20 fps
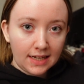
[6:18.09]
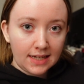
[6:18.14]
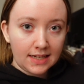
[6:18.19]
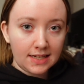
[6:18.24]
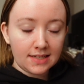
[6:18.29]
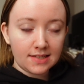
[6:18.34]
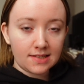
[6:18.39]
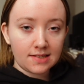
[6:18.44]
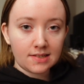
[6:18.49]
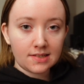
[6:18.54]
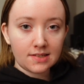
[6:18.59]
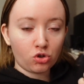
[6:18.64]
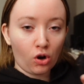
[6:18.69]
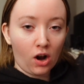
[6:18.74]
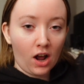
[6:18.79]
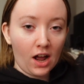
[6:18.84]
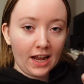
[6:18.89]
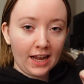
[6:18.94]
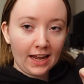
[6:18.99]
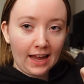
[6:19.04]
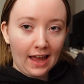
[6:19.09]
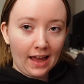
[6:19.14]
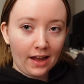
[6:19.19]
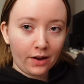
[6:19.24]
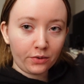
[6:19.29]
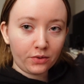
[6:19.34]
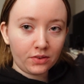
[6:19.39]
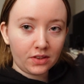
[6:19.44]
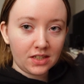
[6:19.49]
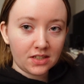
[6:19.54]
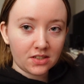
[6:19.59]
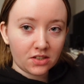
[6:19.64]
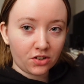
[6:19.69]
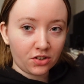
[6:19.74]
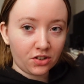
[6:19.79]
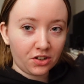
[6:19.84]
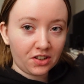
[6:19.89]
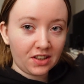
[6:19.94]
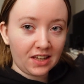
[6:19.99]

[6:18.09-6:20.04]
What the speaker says: he's trying out these other